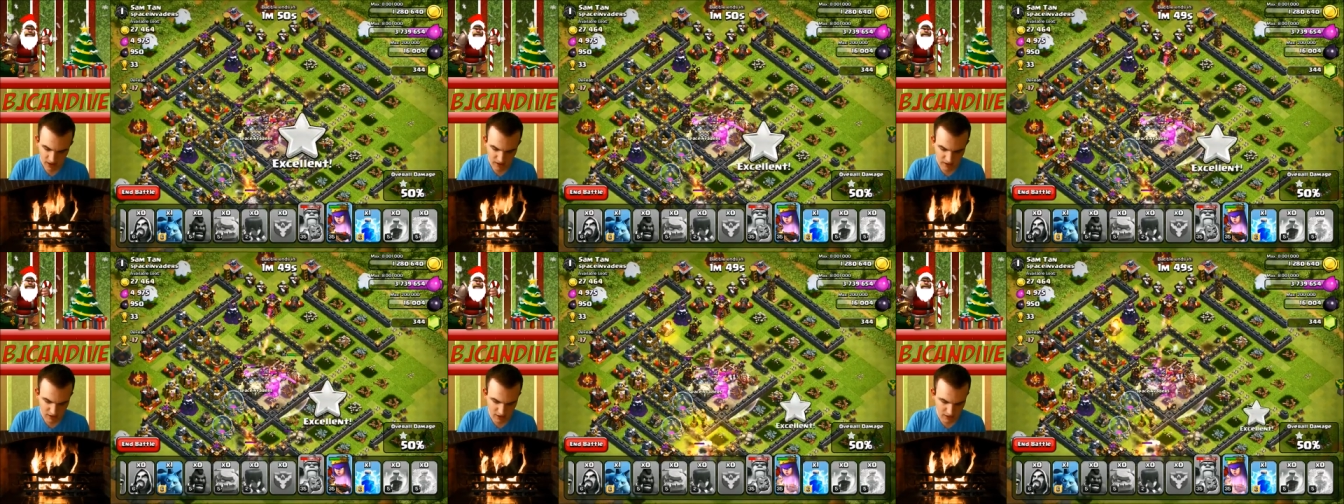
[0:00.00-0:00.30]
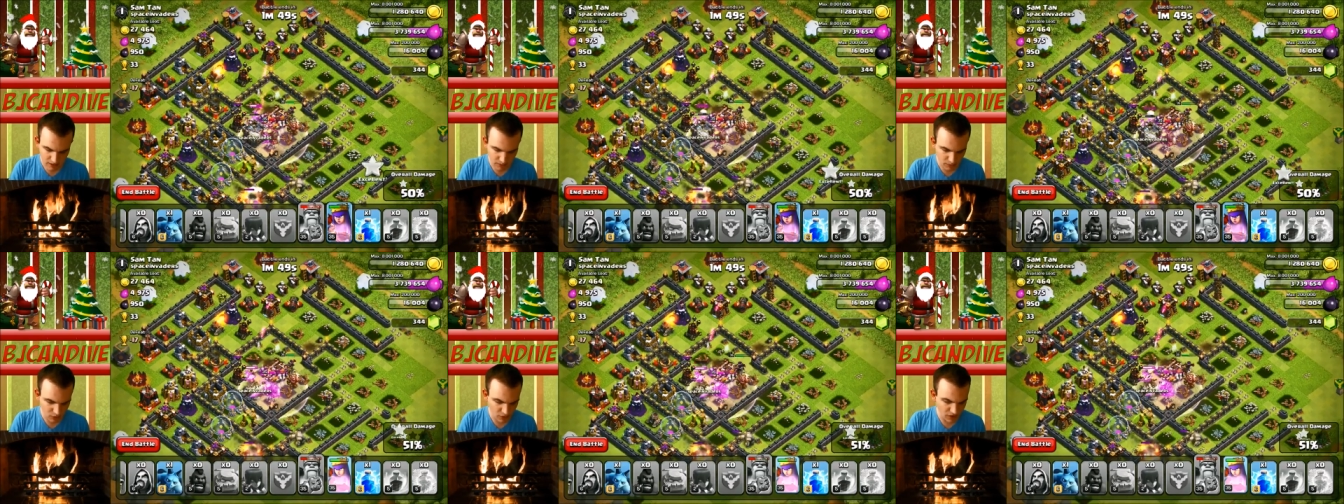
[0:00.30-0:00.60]

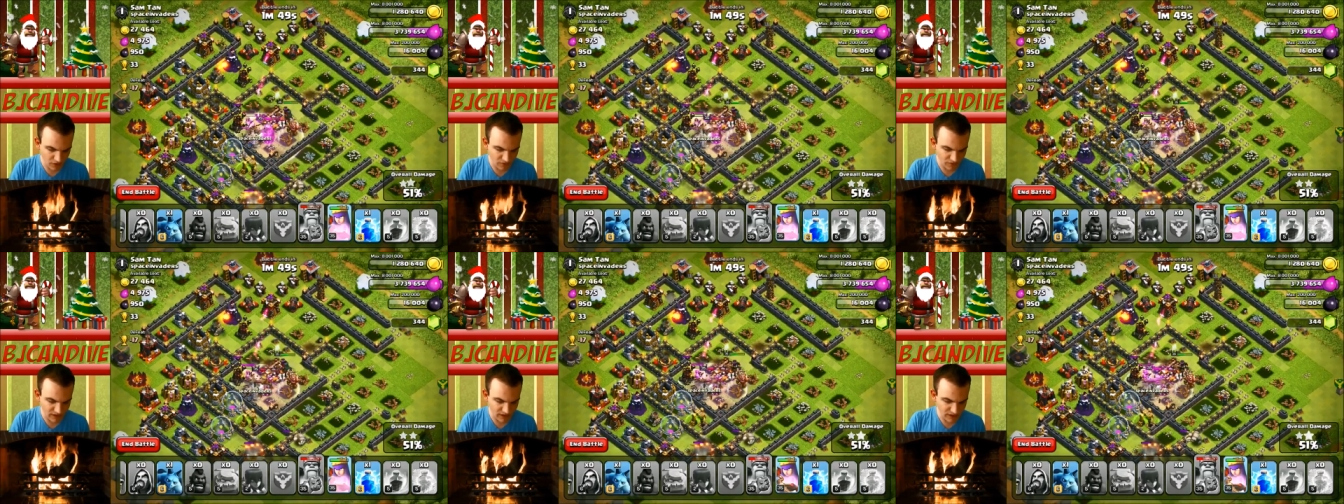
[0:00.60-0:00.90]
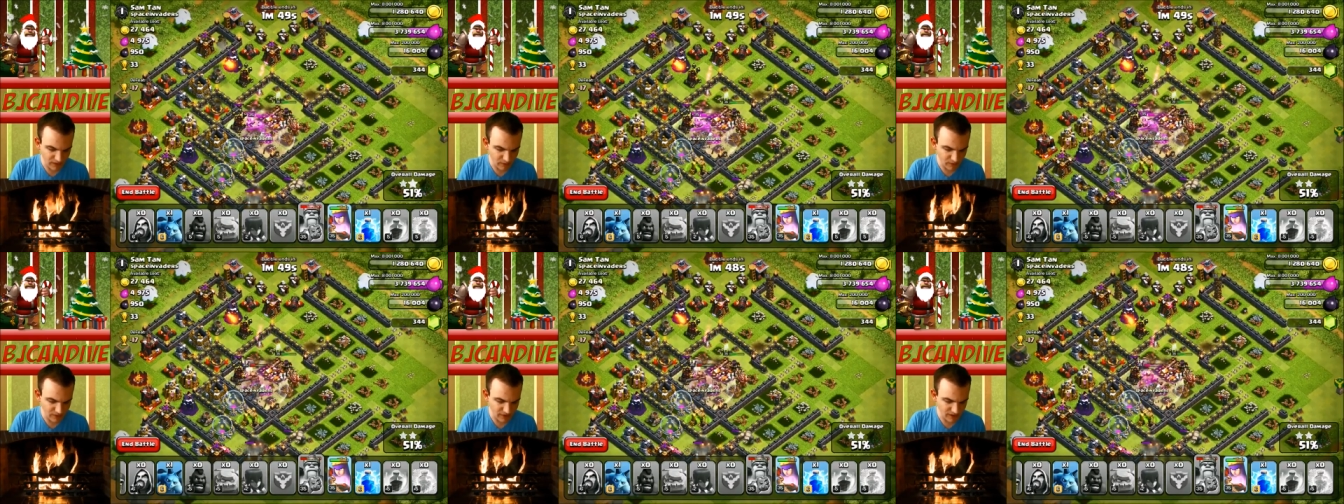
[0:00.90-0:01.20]
Um, we are at
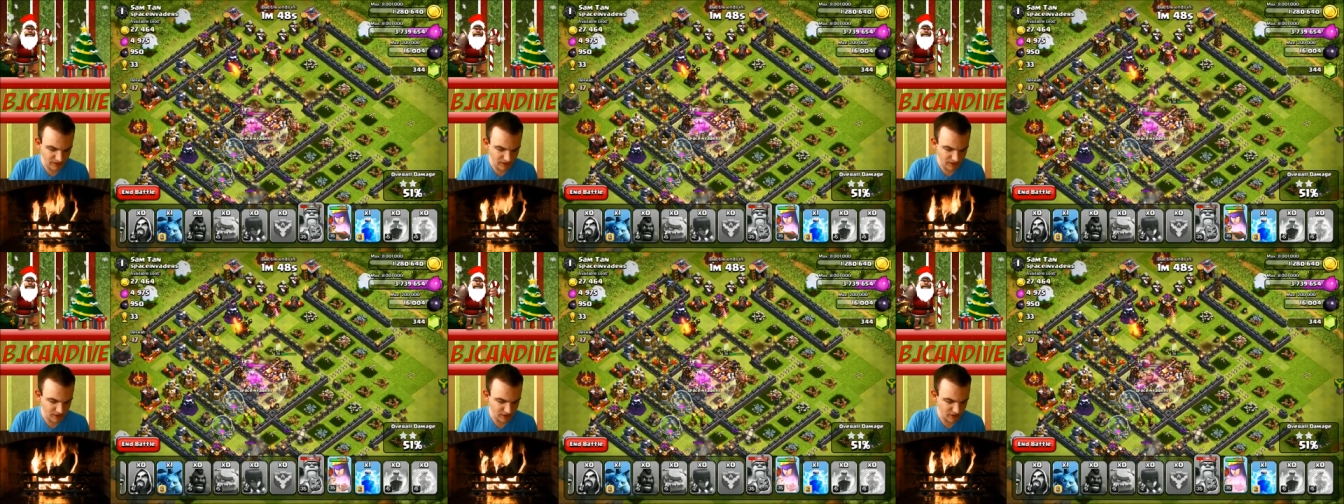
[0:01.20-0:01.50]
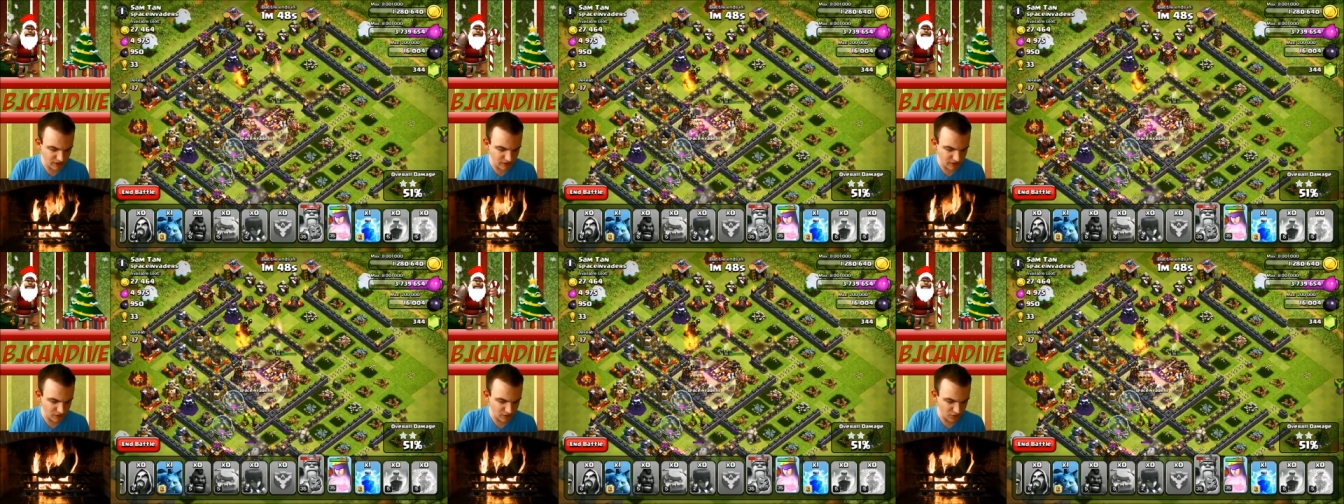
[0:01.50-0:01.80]
50%
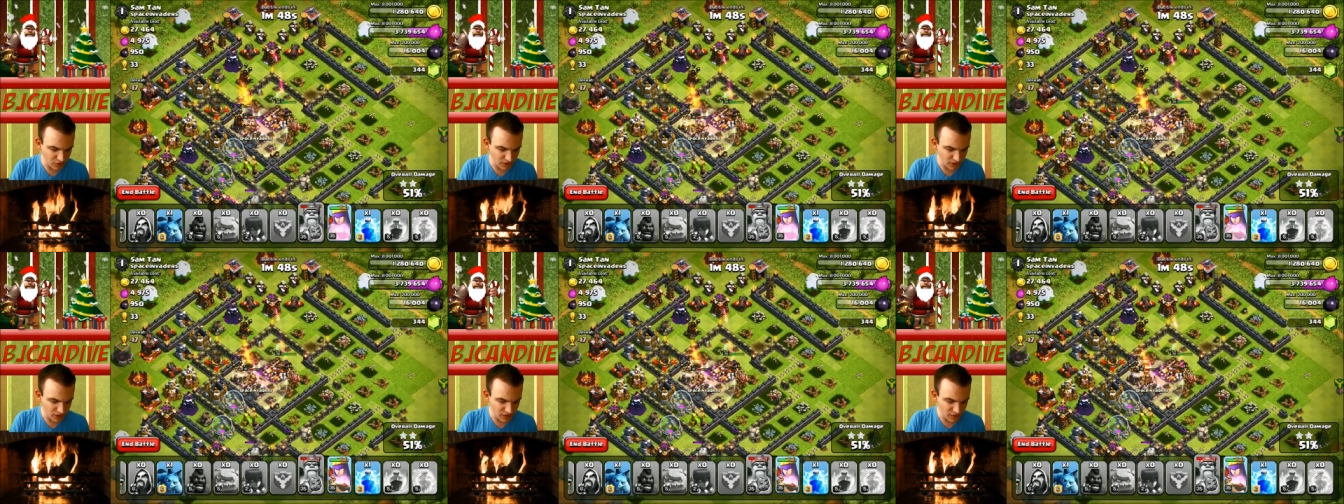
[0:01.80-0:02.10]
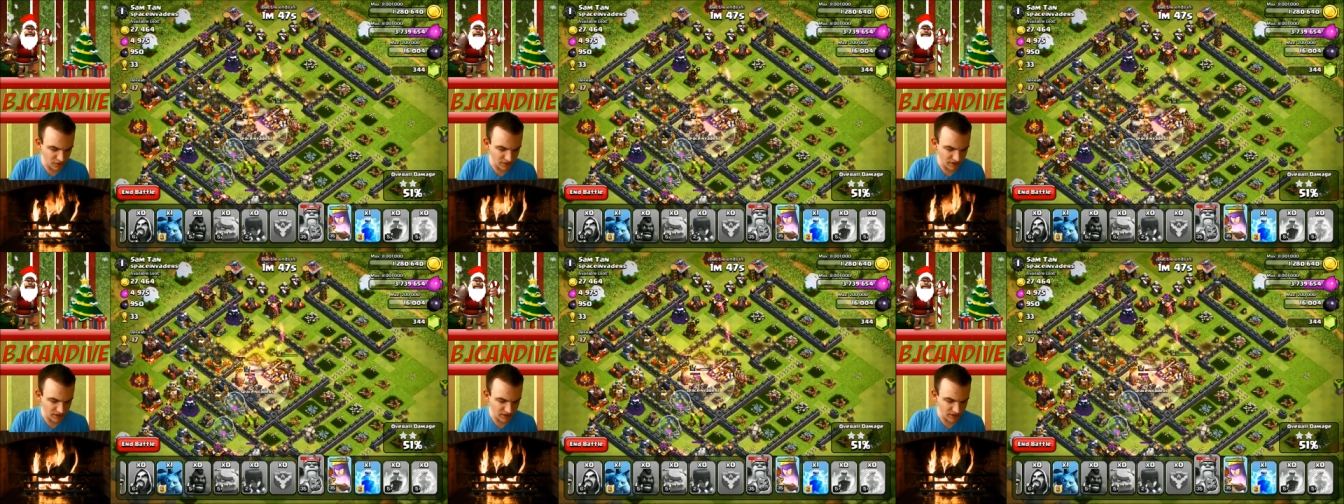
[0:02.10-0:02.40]
here. I don't think
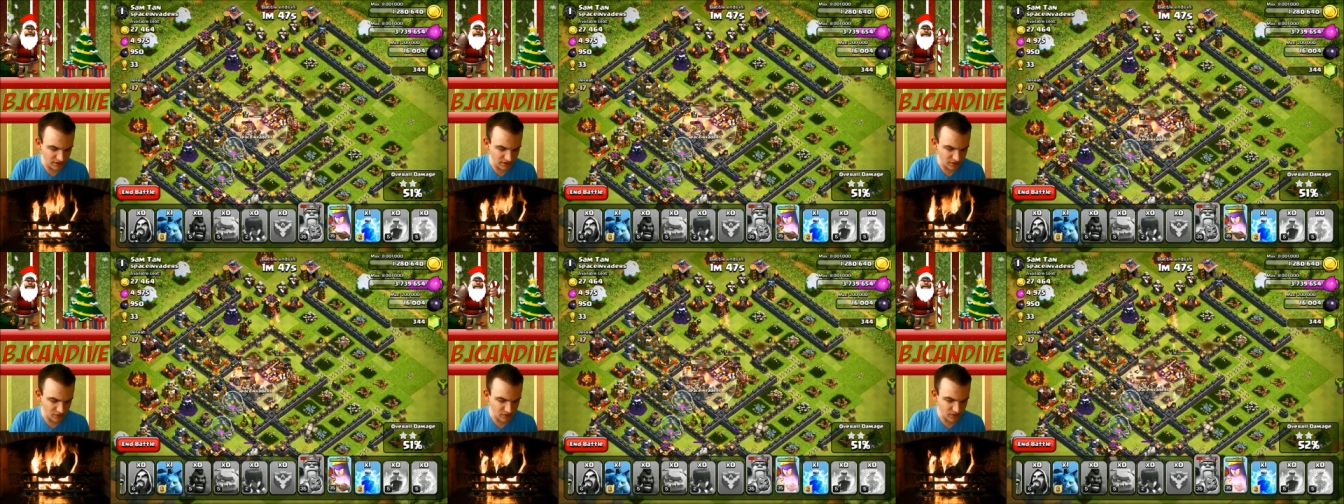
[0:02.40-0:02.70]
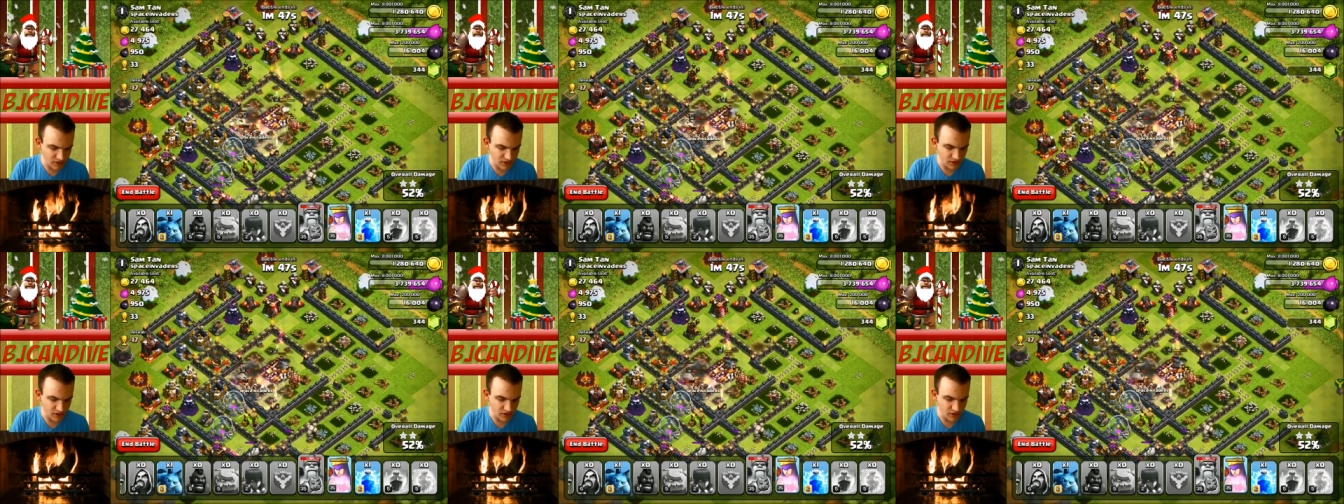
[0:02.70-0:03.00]
we're going to get the
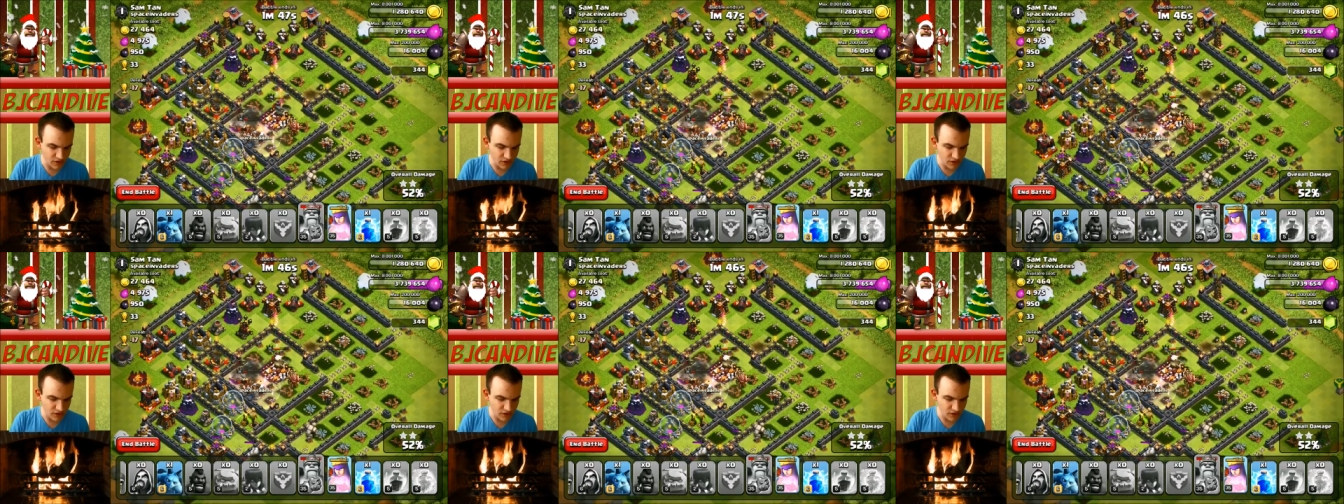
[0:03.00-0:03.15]
3 star,